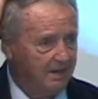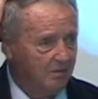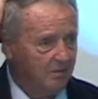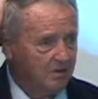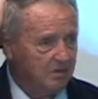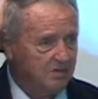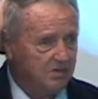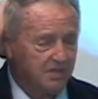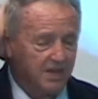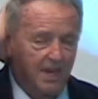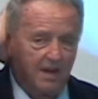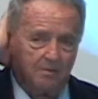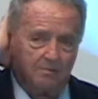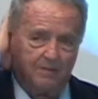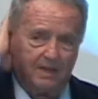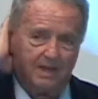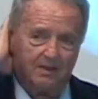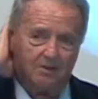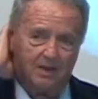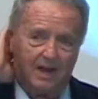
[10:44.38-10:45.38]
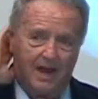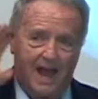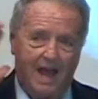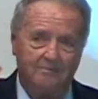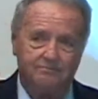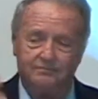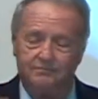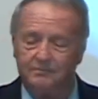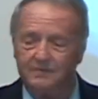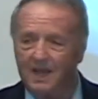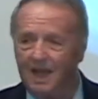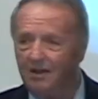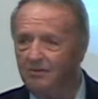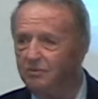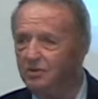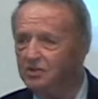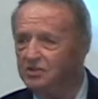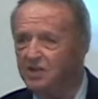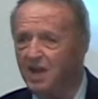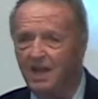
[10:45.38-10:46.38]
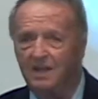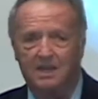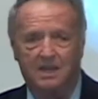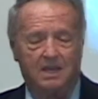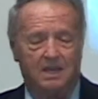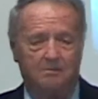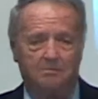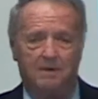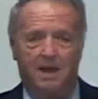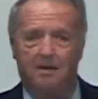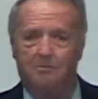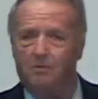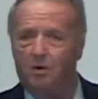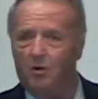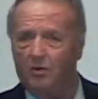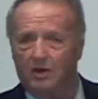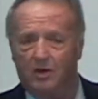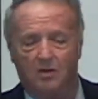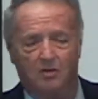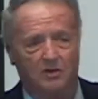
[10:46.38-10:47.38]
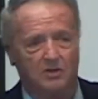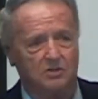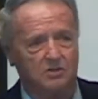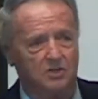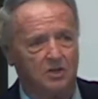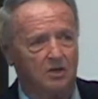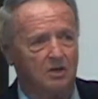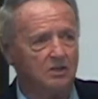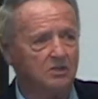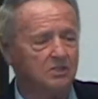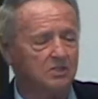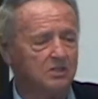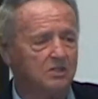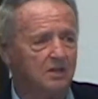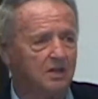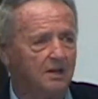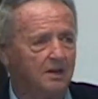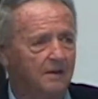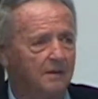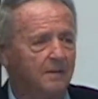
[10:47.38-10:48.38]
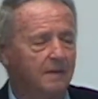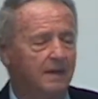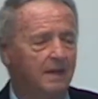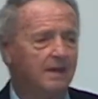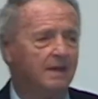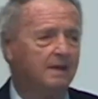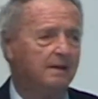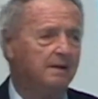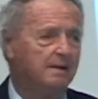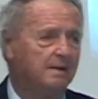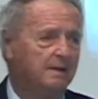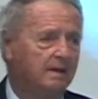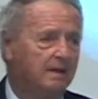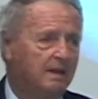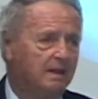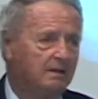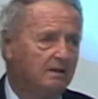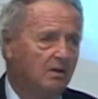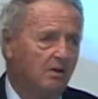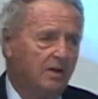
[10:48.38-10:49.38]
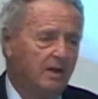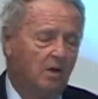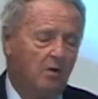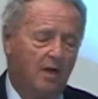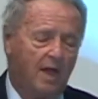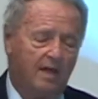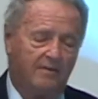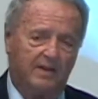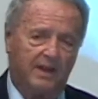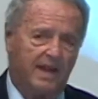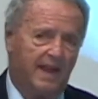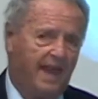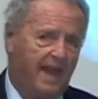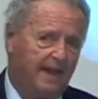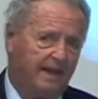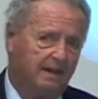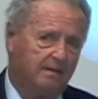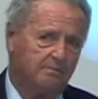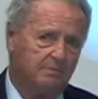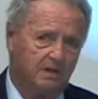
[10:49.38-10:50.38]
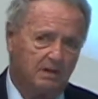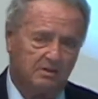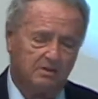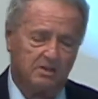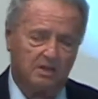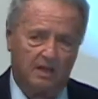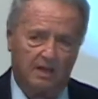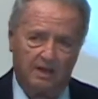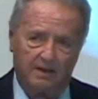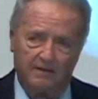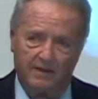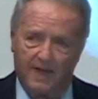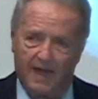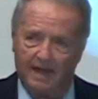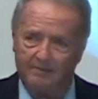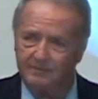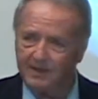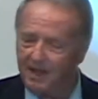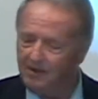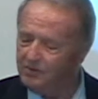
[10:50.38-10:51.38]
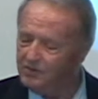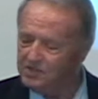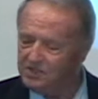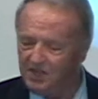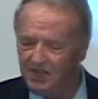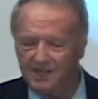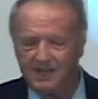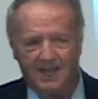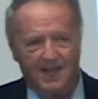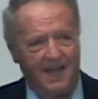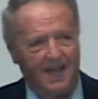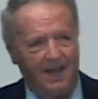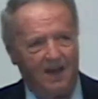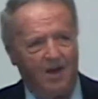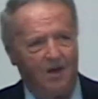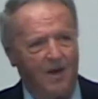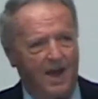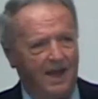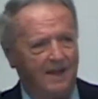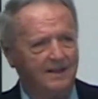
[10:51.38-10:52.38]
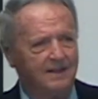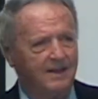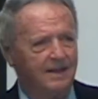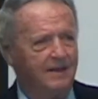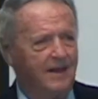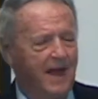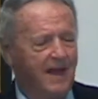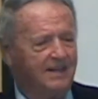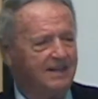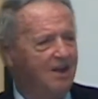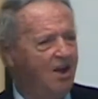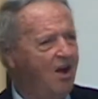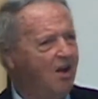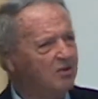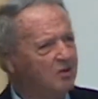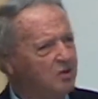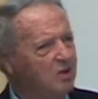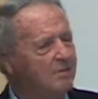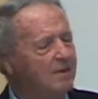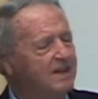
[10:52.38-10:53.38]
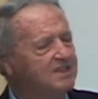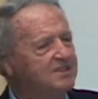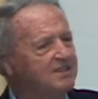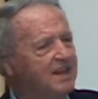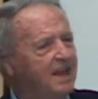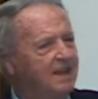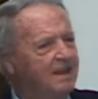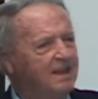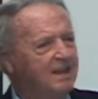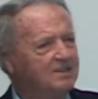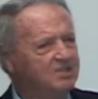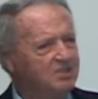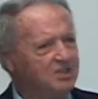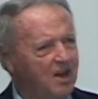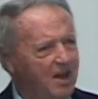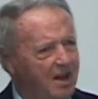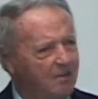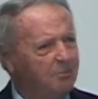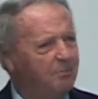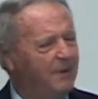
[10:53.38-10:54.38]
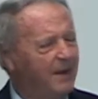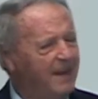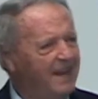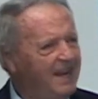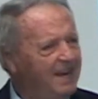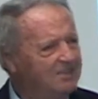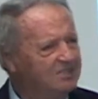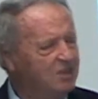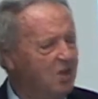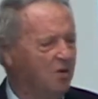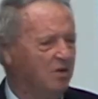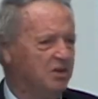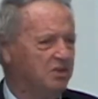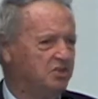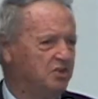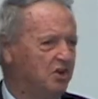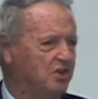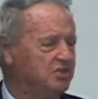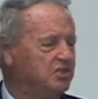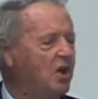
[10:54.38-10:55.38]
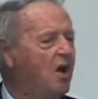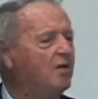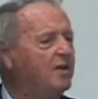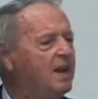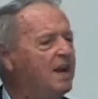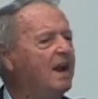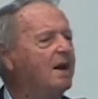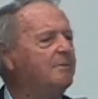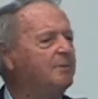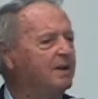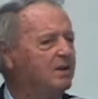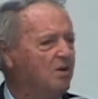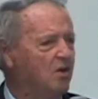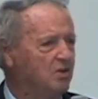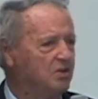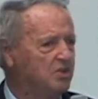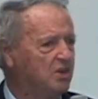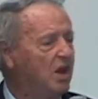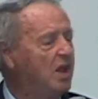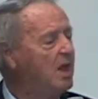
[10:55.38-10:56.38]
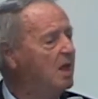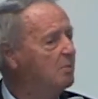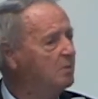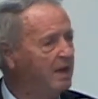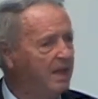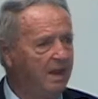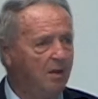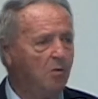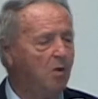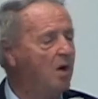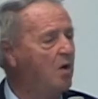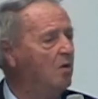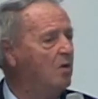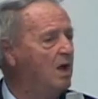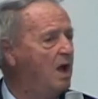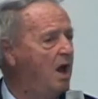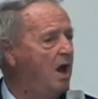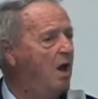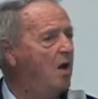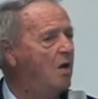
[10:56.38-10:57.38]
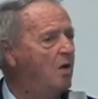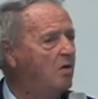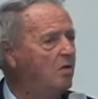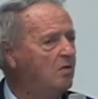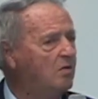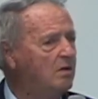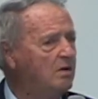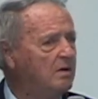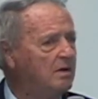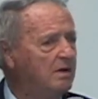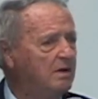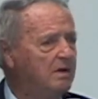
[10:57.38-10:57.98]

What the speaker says: would say to me, well, I wish I could get my boy to go to church. You know, you don't have a daddy, but I wish he'd, I talked to him. I said, son, please go to church. Oh, get up and go to church. But he won't go.